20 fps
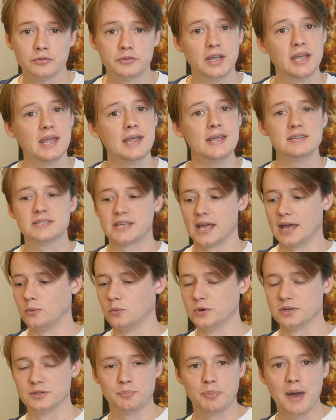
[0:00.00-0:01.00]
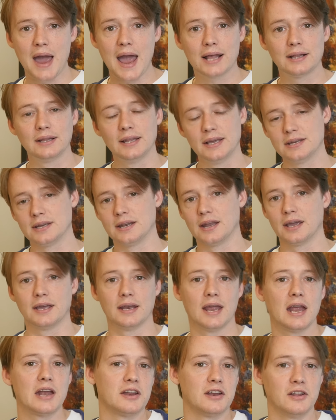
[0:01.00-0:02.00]
of keys and was backlit and I
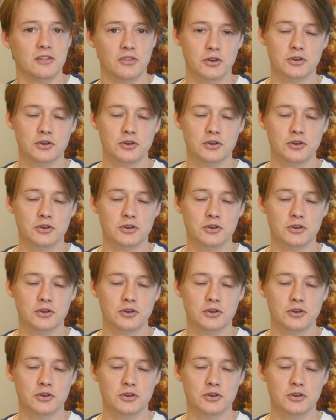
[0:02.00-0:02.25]
could edit in